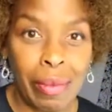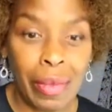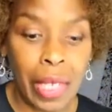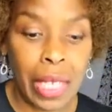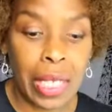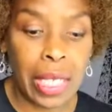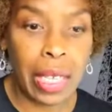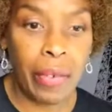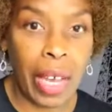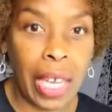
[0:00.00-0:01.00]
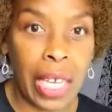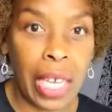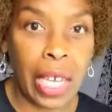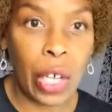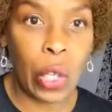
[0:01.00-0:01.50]
Let's see if I can
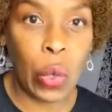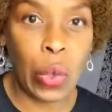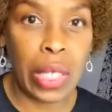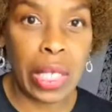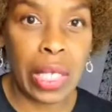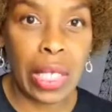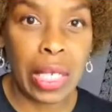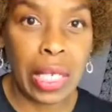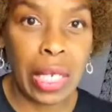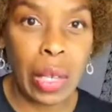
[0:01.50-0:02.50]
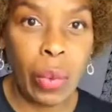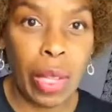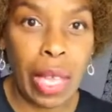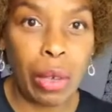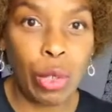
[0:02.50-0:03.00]
get close
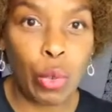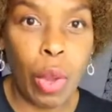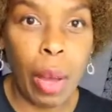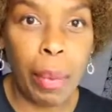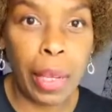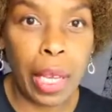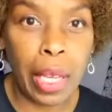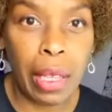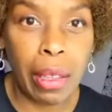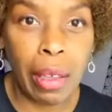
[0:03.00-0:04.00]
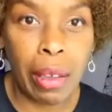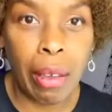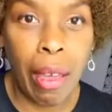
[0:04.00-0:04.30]
without dropping anything.